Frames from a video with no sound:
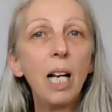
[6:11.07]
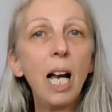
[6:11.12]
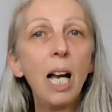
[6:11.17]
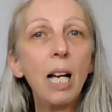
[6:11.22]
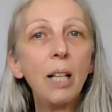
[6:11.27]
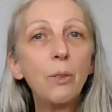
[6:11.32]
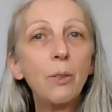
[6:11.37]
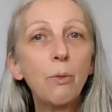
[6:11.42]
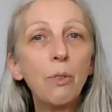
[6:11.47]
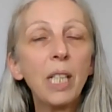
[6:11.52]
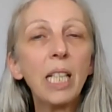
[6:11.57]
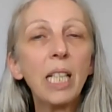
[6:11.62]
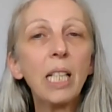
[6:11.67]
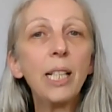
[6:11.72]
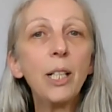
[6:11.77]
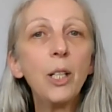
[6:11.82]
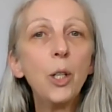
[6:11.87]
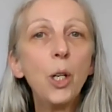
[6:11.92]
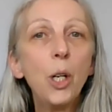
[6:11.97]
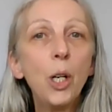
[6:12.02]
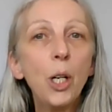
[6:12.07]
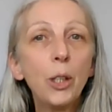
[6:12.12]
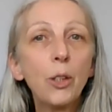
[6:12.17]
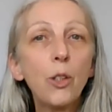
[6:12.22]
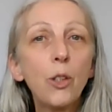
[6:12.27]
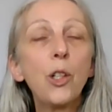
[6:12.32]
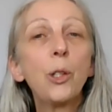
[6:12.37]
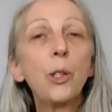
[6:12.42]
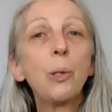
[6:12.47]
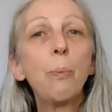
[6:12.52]
and really
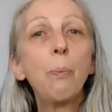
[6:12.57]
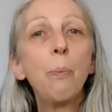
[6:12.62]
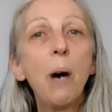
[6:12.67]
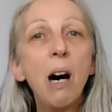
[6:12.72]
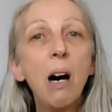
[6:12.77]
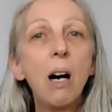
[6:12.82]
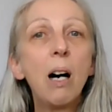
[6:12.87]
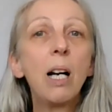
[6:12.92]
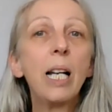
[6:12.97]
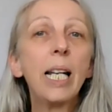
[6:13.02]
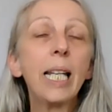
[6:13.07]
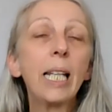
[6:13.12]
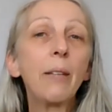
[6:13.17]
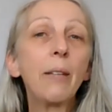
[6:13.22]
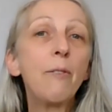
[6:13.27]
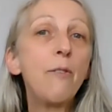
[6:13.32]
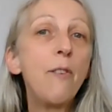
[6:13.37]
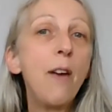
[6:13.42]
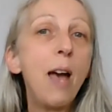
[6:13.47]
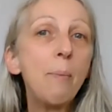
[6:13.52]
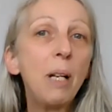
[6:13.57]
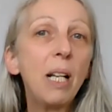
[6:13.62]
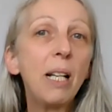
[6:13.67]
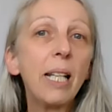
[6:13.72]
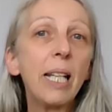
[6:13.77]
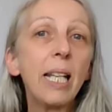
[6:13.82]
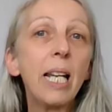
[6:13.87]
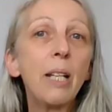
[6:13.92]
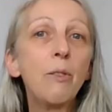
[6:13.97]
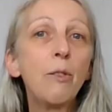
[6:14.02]
nurtured by
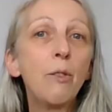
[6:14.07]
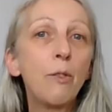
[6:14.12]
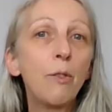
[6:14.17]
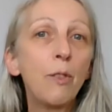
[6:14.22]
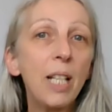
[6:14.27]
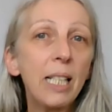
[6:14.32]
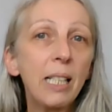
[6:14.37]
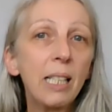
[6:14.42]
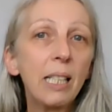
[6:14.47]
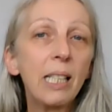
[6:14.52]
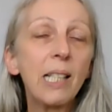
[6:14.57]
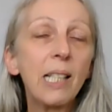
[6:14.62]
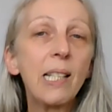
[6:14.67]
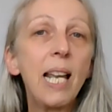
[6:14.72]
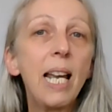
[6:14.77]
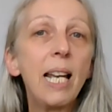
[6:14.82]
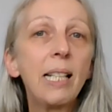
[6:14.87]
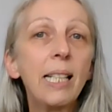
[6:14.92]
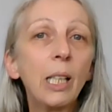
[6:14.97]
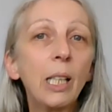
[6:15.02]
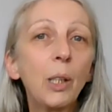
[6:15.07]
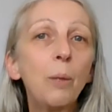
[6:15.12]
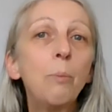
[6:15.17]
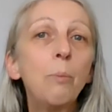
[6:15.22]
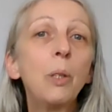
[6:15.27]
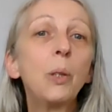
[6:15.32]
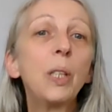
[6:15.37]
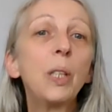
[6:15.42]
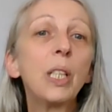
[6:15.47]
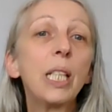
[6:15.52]
family and friends and the
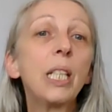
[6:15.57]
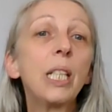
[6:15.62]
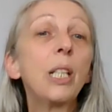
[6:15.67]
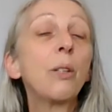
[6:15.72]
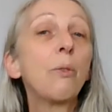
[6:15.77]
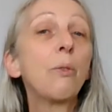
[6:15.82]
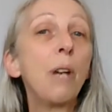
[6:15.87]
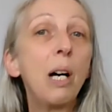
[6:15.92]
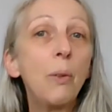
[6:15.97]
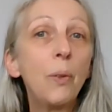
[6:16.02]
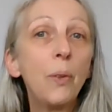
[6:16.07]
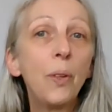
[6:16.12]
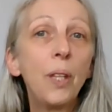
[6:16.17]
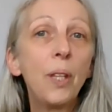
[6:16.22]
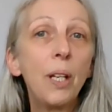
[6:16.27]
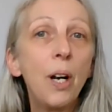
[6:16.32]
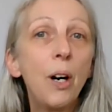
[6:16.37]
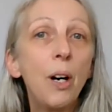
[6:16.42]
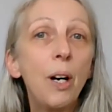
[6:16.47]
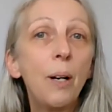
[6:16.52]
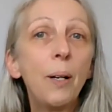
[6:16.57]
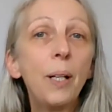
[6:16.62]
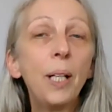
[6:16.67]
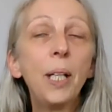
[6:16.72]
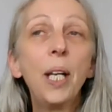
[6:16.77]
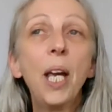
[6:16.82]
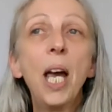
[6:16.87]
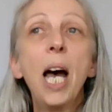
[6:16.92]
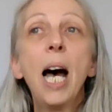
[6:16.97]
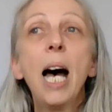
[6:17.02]
community around her.
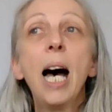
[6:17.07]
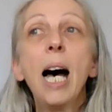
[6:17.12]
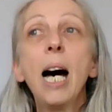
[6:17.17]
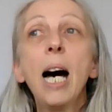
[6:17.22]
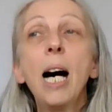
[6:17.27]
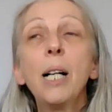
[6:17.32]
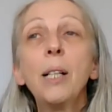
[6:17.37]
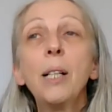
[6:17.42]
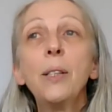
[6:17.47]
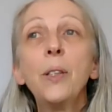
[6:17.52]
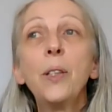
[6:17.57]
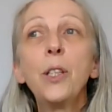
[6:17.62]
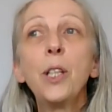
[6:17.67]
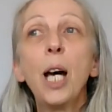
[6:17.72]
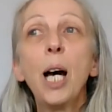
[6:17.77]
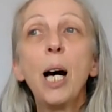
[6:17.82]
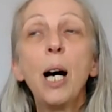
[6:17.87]
And